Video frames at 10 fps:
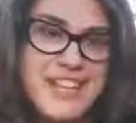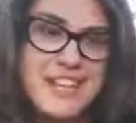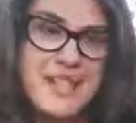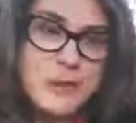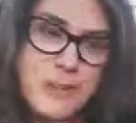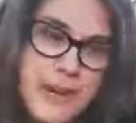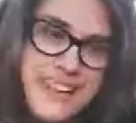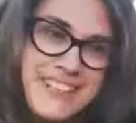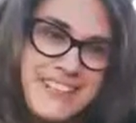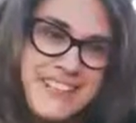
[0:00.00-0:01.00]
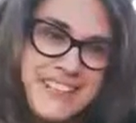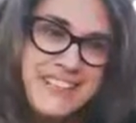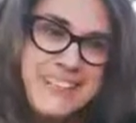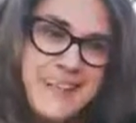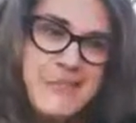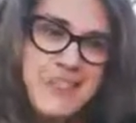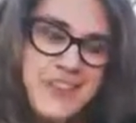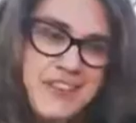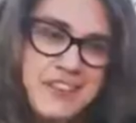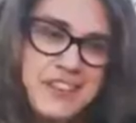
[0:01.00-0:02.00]
And your brain is like the same
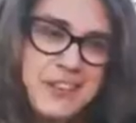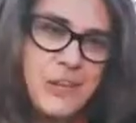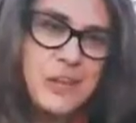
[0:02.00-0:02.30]
thing.